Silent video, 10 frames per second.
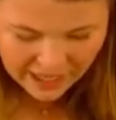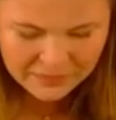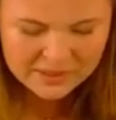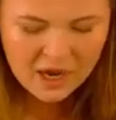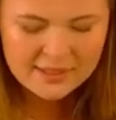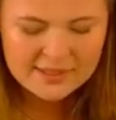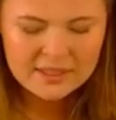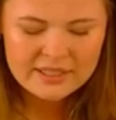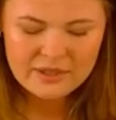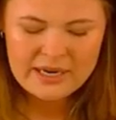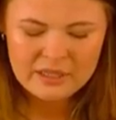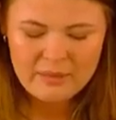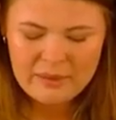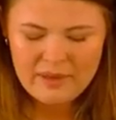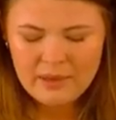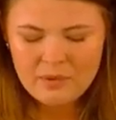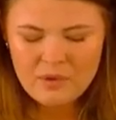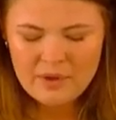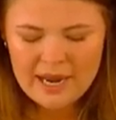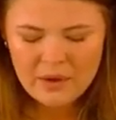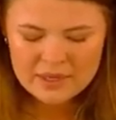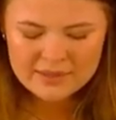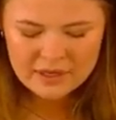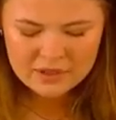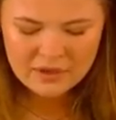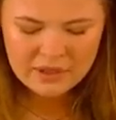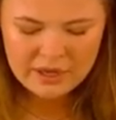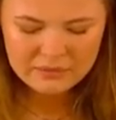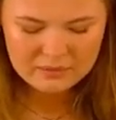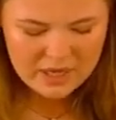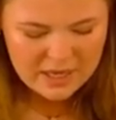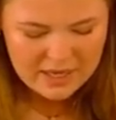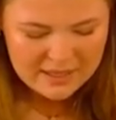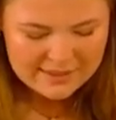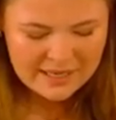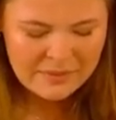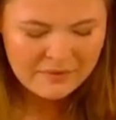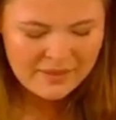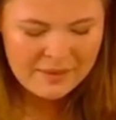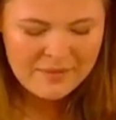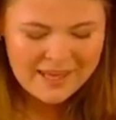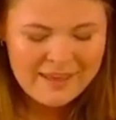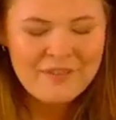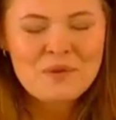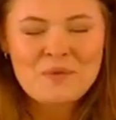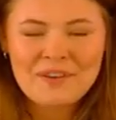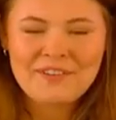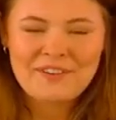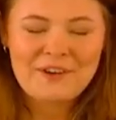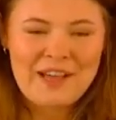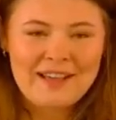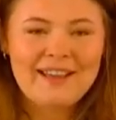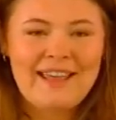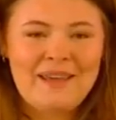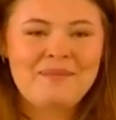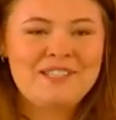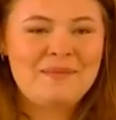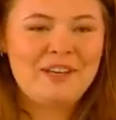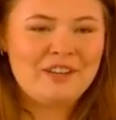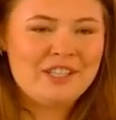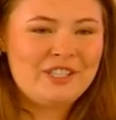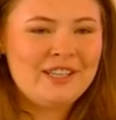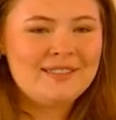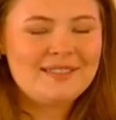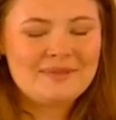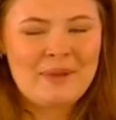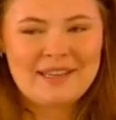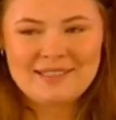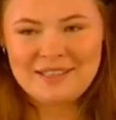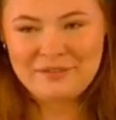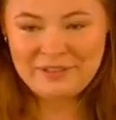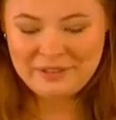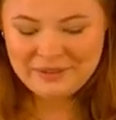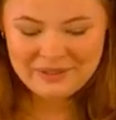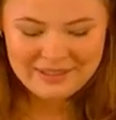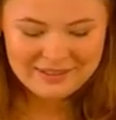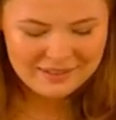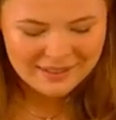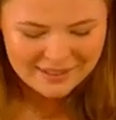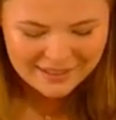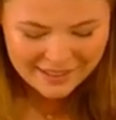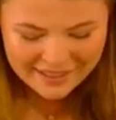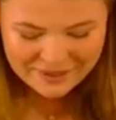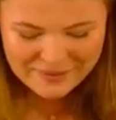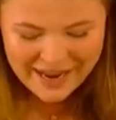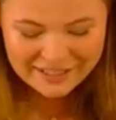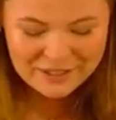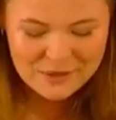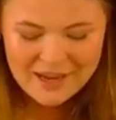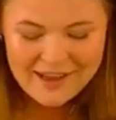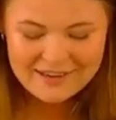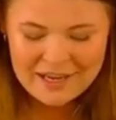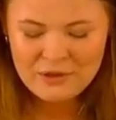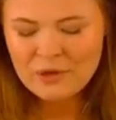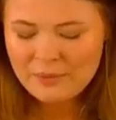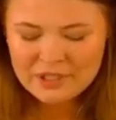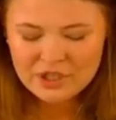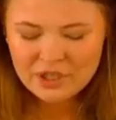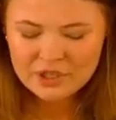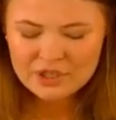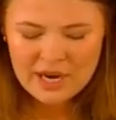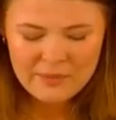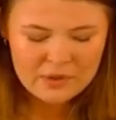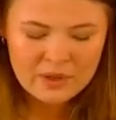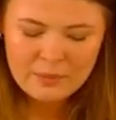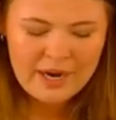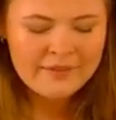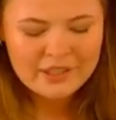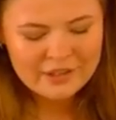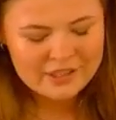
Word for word: I was constantly surrounded by people, but I always felt so alone. Some of them even would have claimed to be Christians, myself included. Um, I knew God, I grew up in church, I went to a private